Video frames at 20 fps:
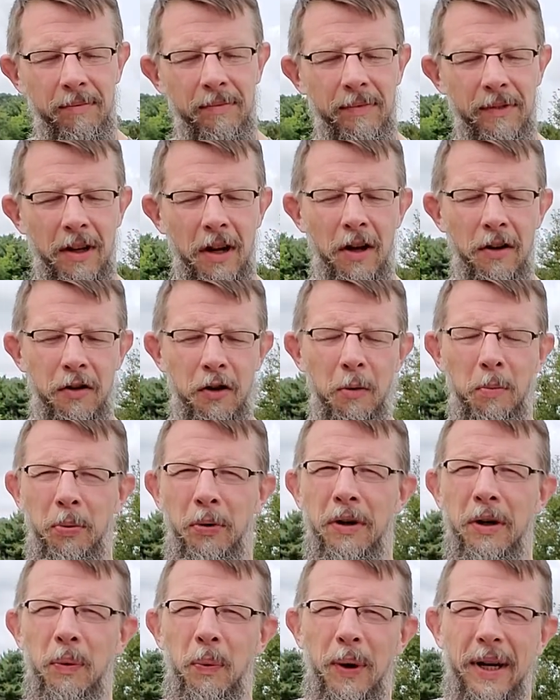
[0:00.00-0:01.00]
also
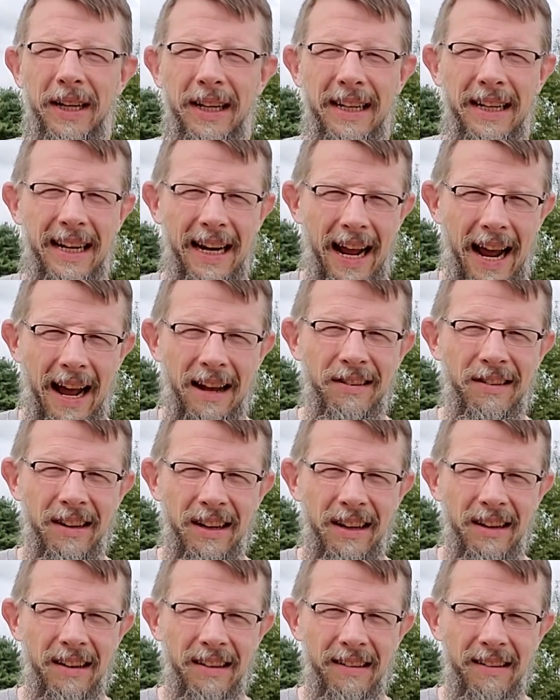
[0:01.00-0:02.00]
pretty wicked and
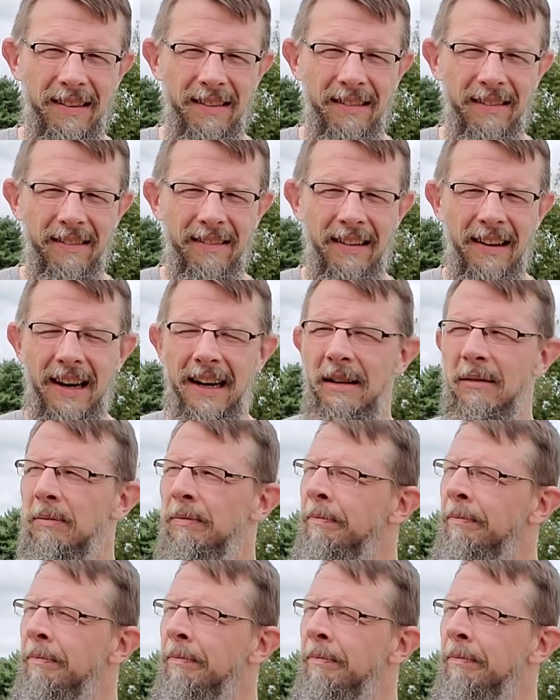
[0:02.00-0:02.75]
nasty, right?